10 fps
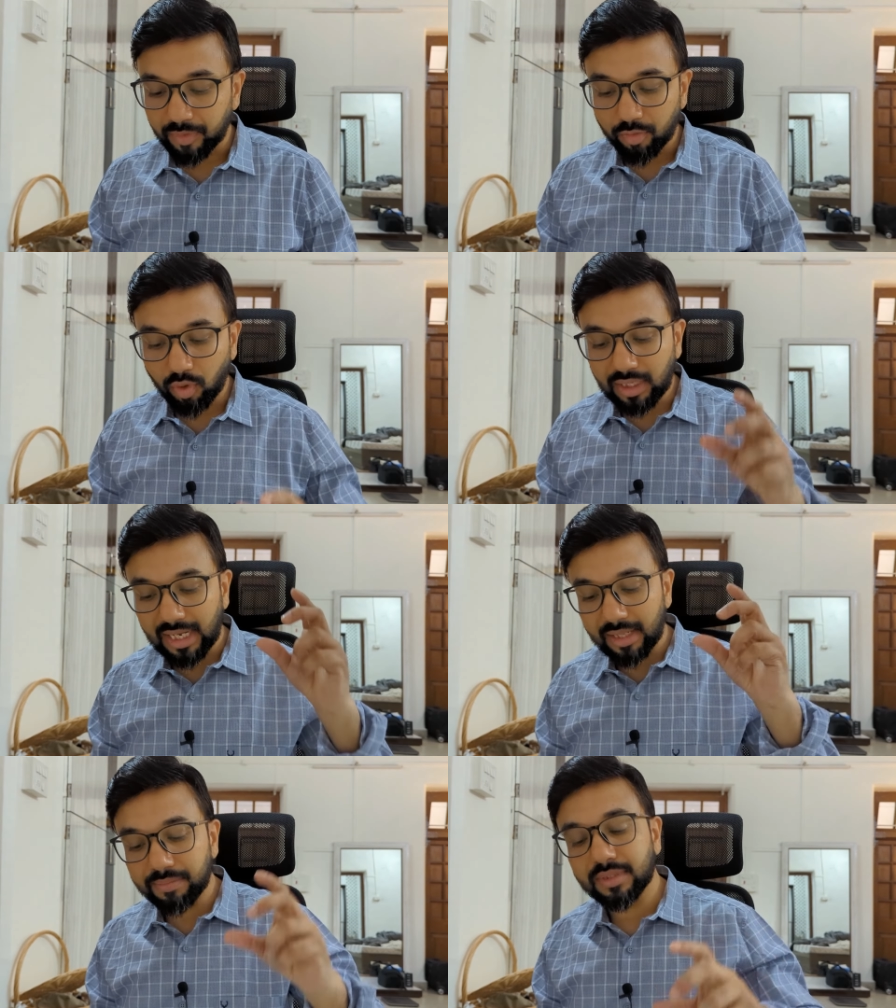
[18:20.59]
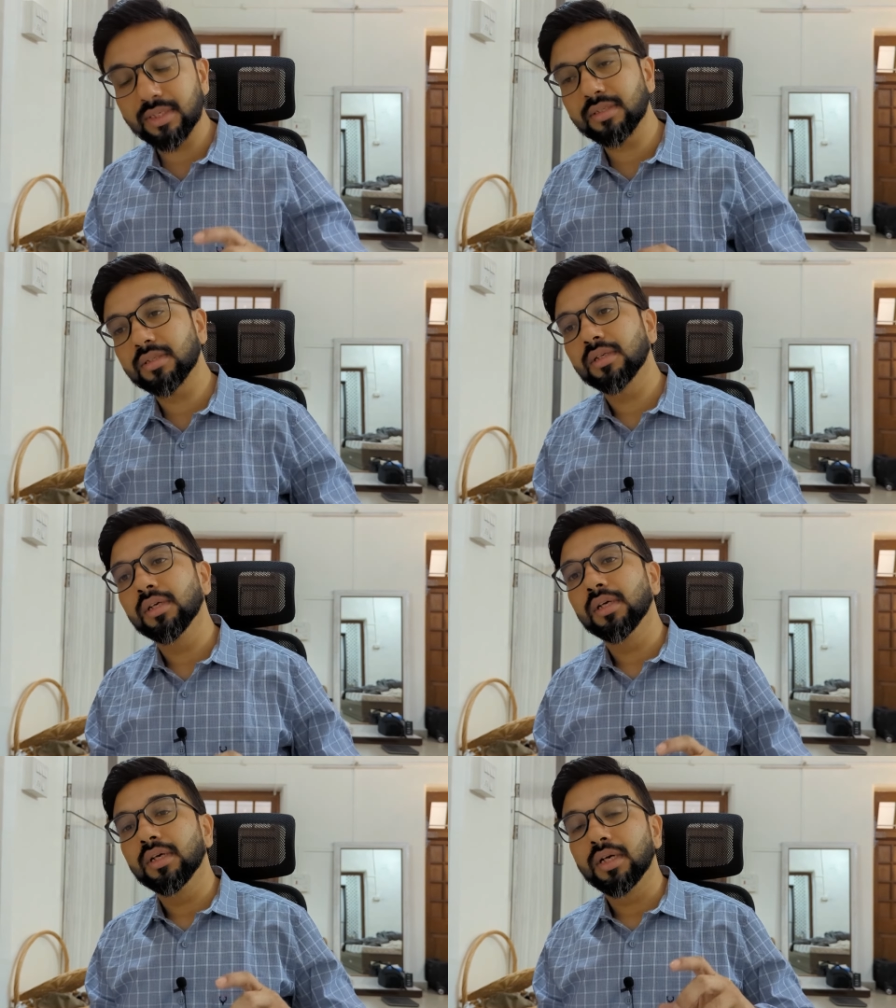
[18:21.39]
What helps is
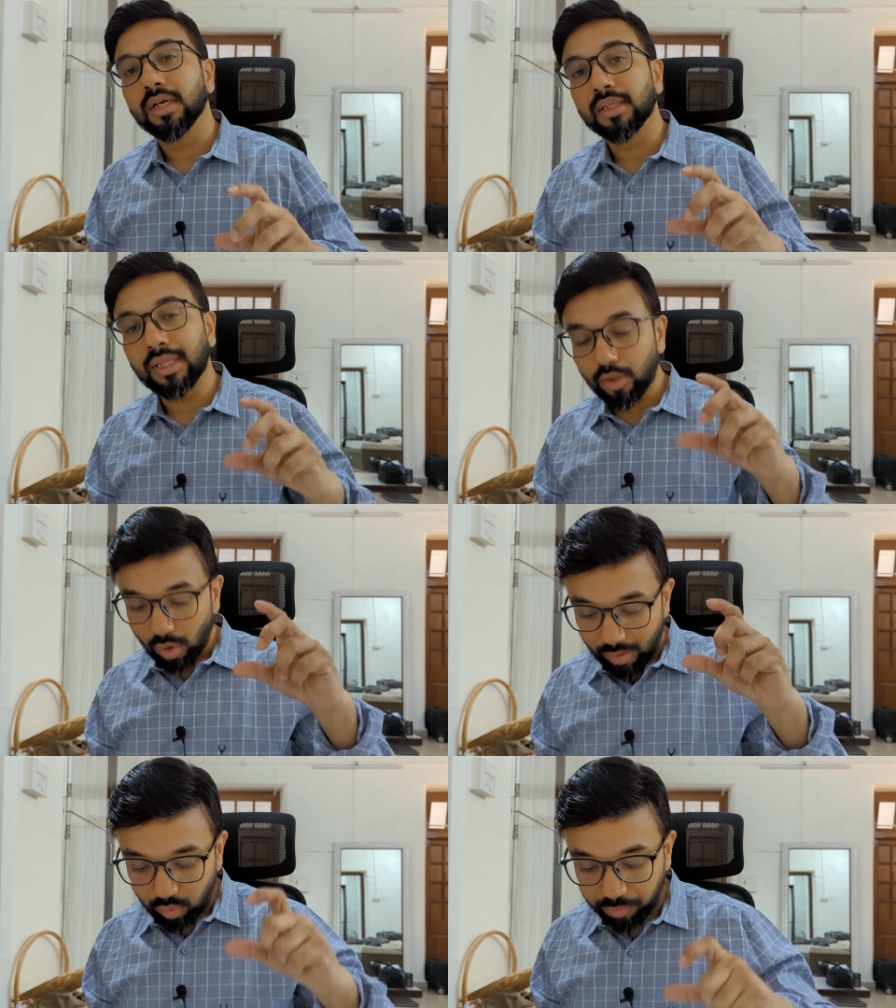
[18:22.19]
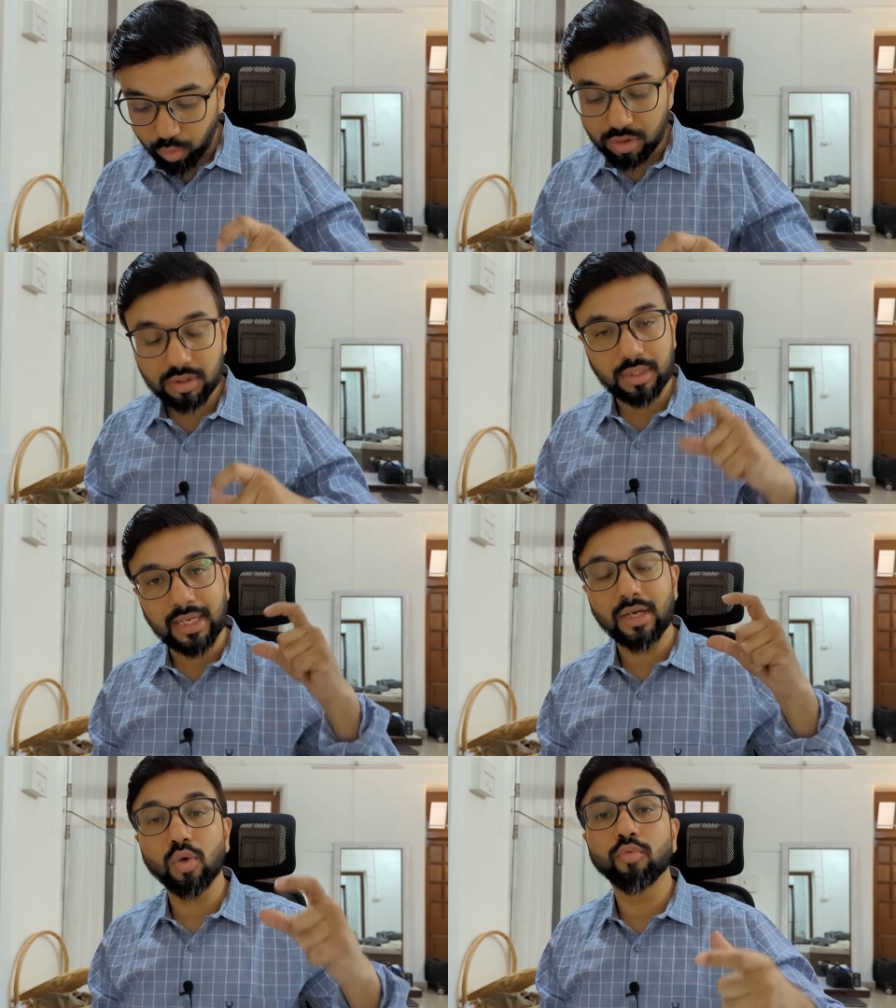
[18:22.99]
that you have to put
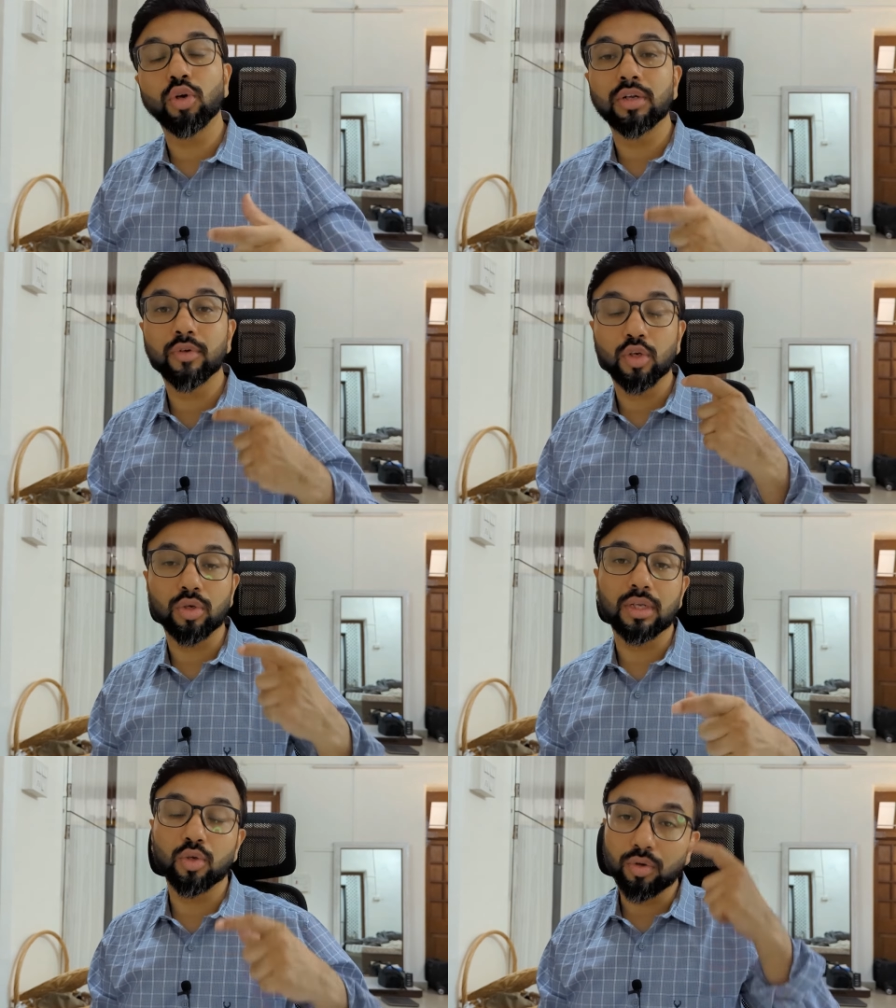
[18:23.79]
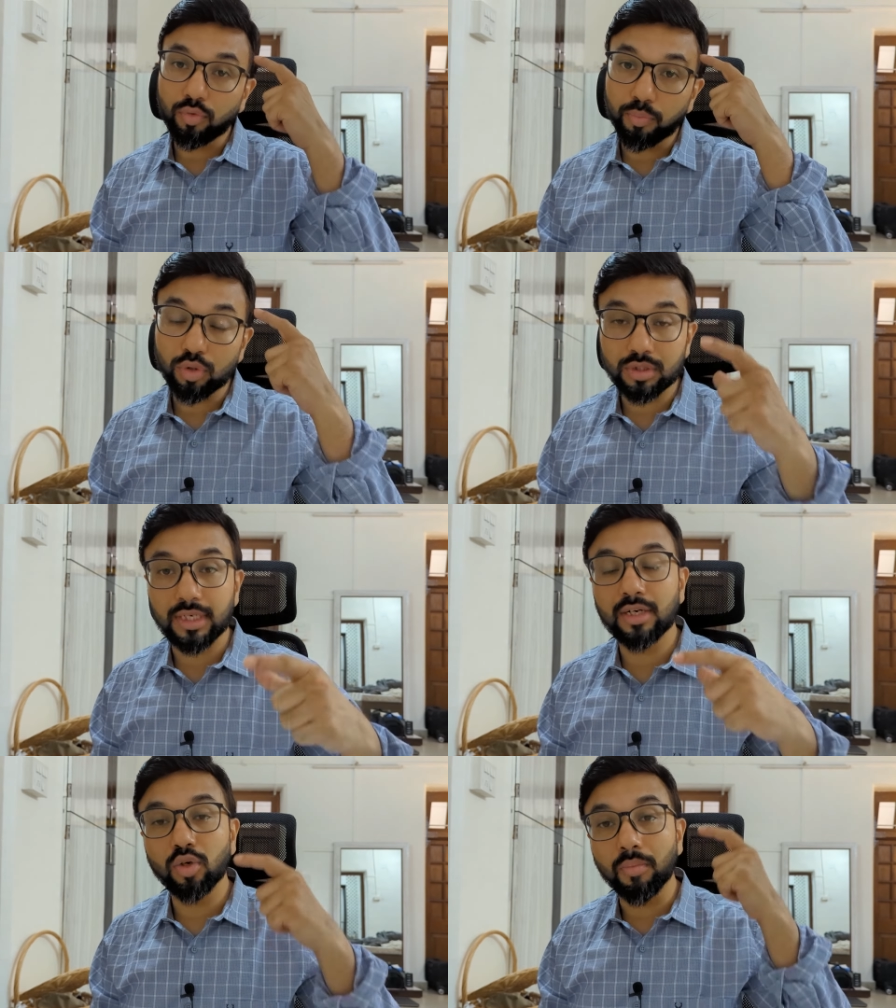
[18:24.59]
strain on whatever you're reading. You have to put
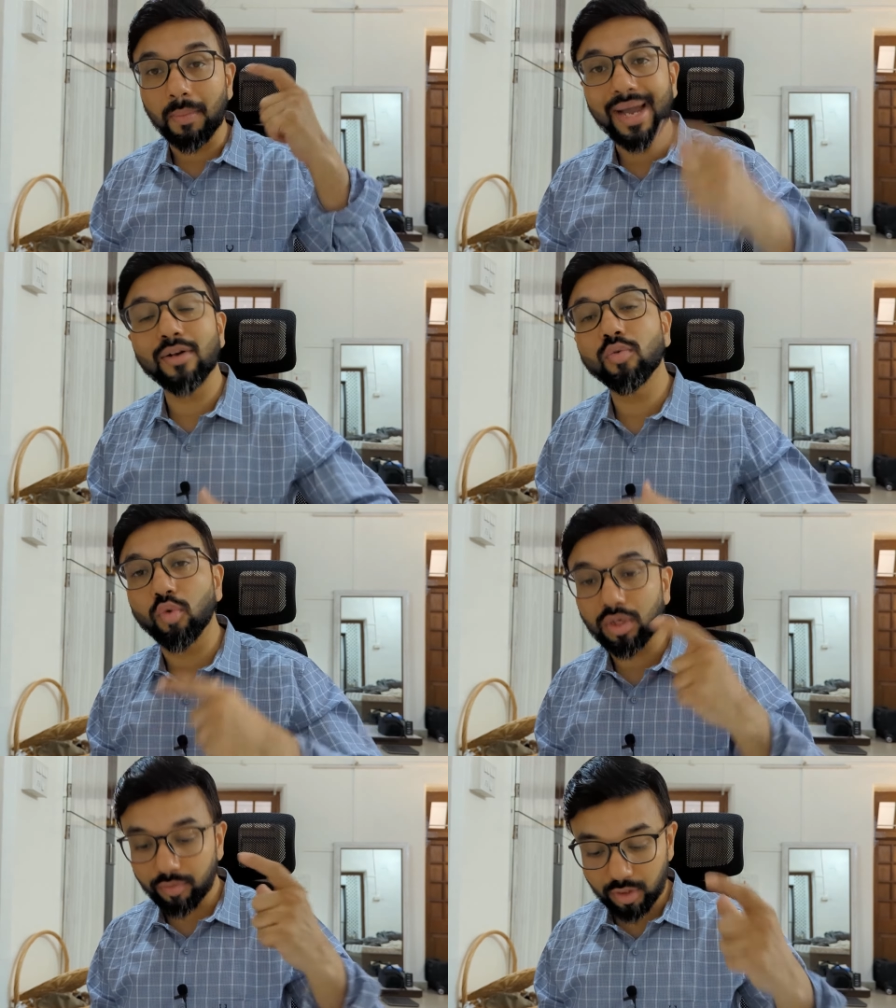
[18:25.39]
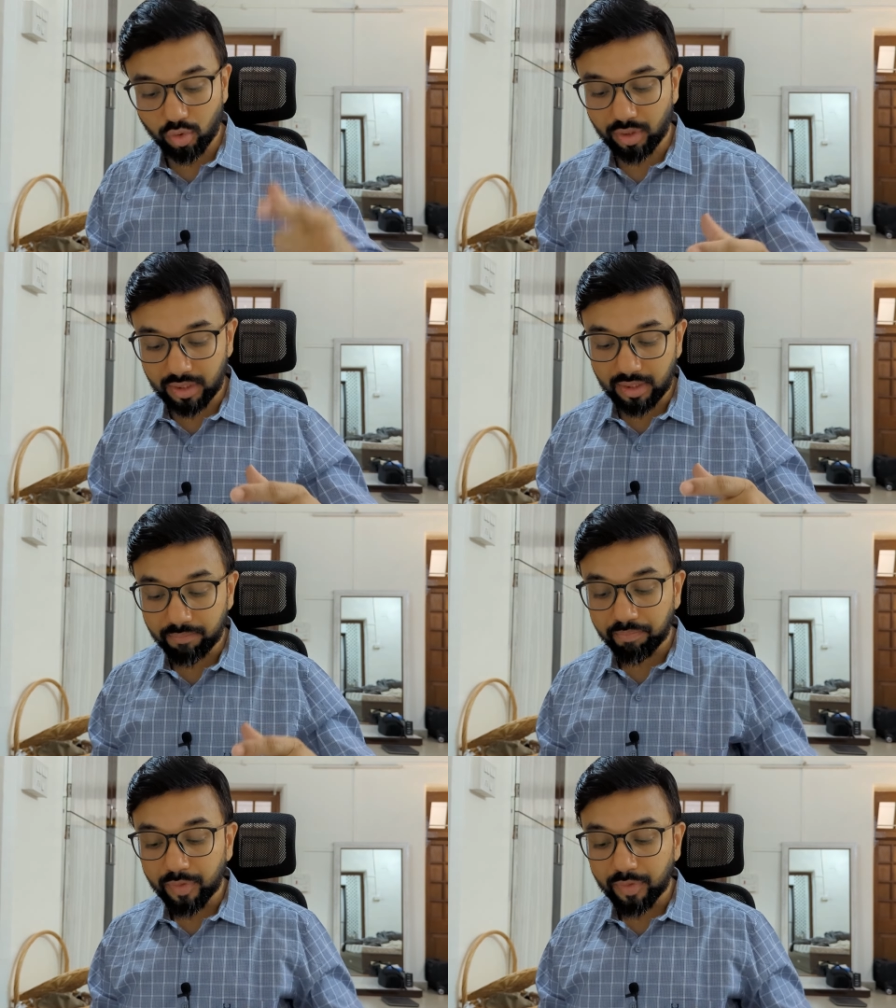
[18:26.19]
strain in your mind on whatever you're reading.